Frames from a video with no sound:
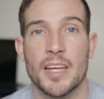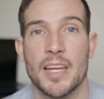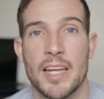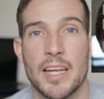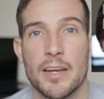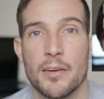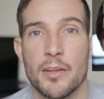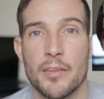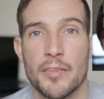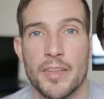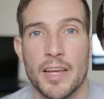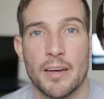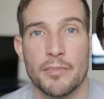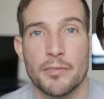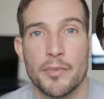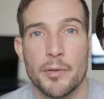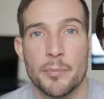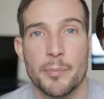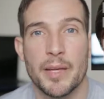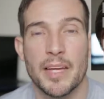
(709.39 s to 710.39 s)
here are the
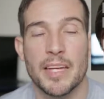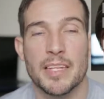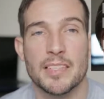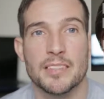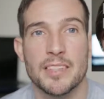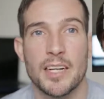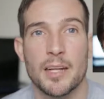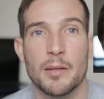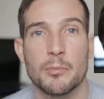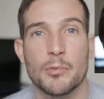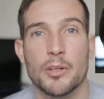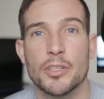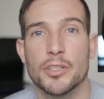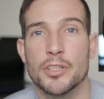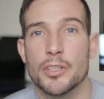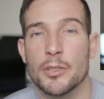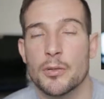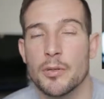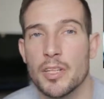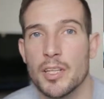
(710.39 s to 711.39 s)
after pics, and I'm going to
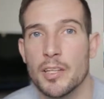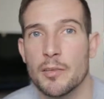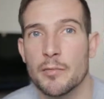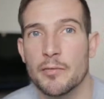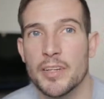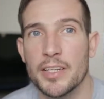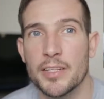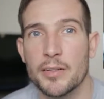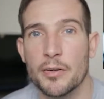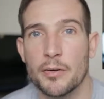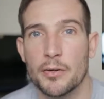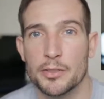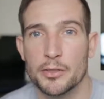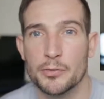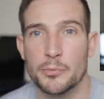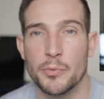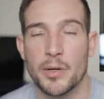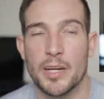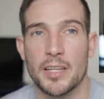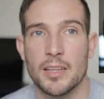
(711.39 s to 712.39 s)
show a little video
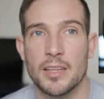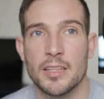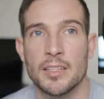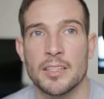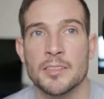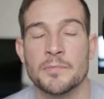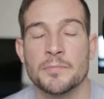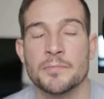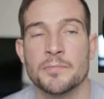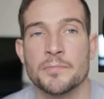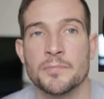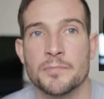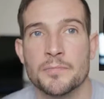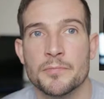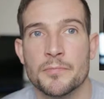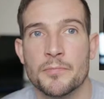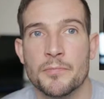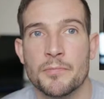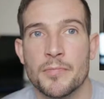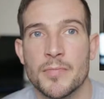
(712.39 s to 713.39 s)
as well,
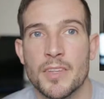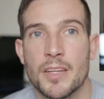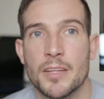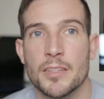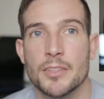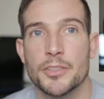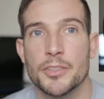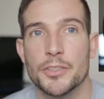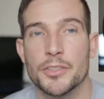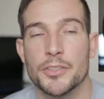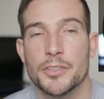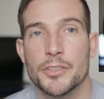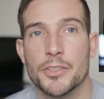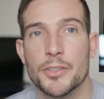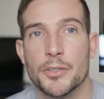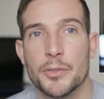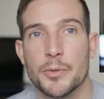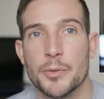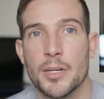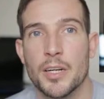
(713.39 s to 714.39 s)
just
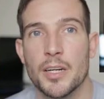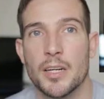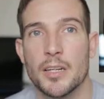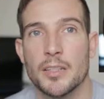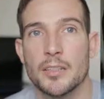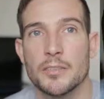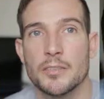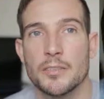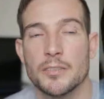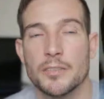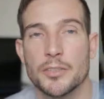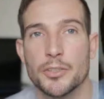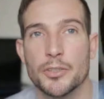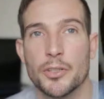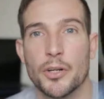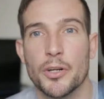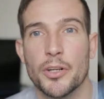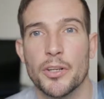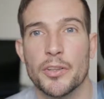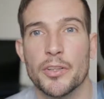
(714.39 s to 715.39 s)
to
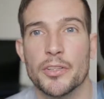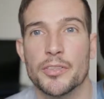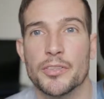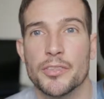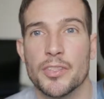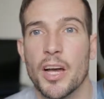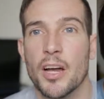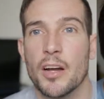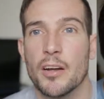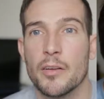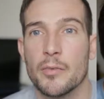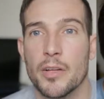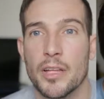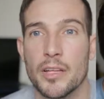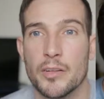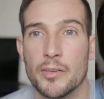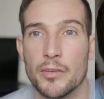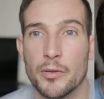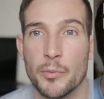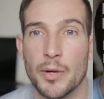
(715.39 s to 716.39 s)
show you the scar
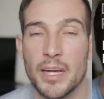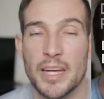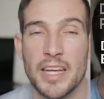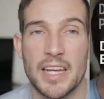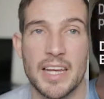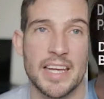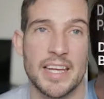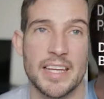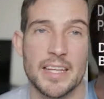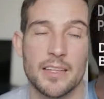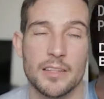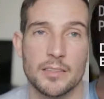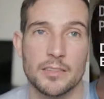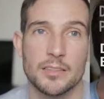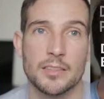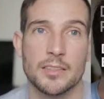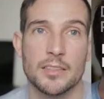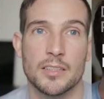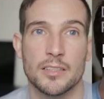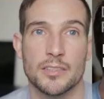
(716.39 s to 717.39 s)
in the way it
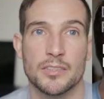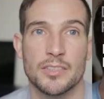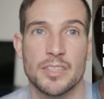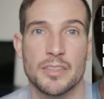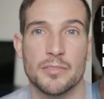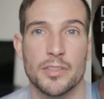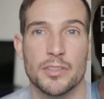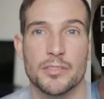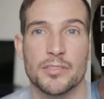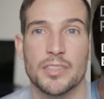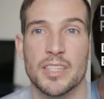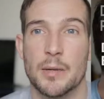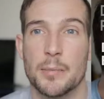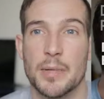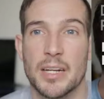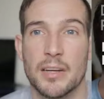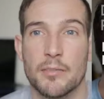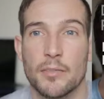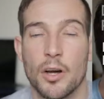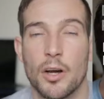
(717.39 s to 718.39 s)
healed, and see if you can see. I
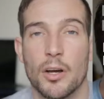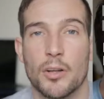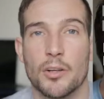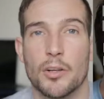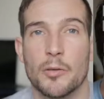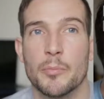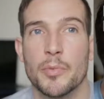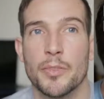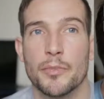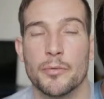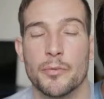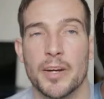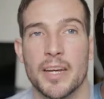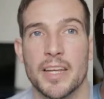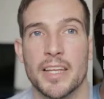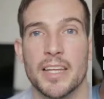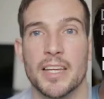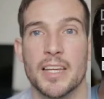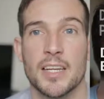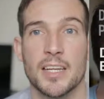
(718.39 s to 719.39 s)
mean, I've got a number
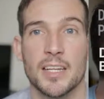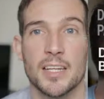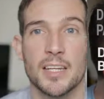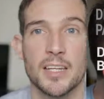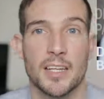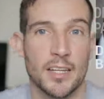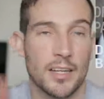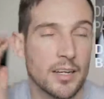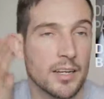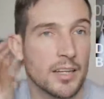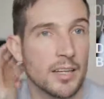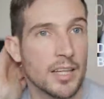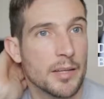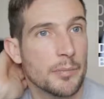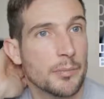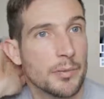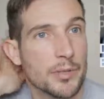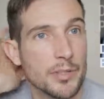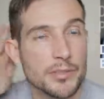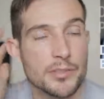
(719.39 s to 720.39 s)
3
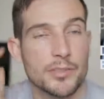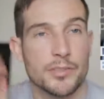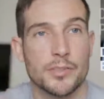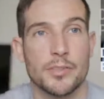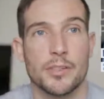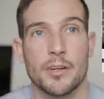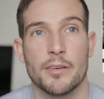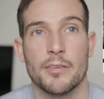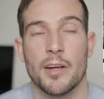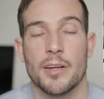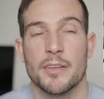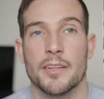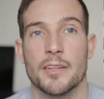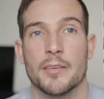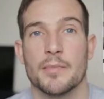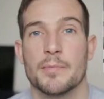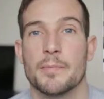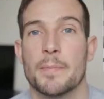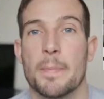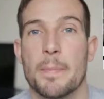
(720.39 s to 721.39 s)
clippers
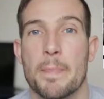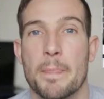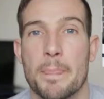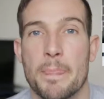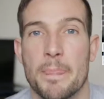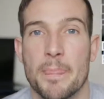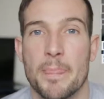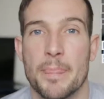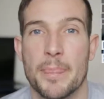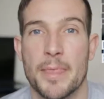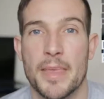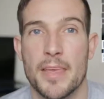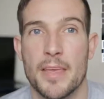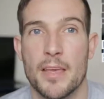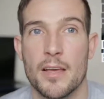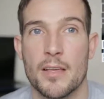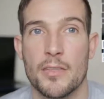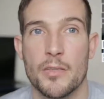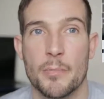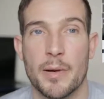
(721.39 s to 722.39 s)
around
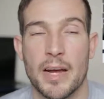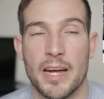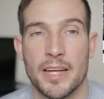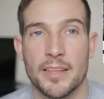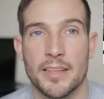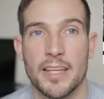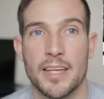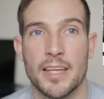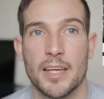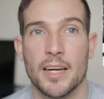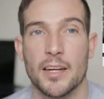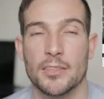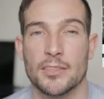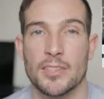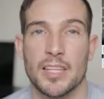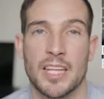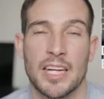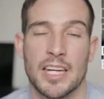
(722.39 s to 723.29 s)
the back here, because I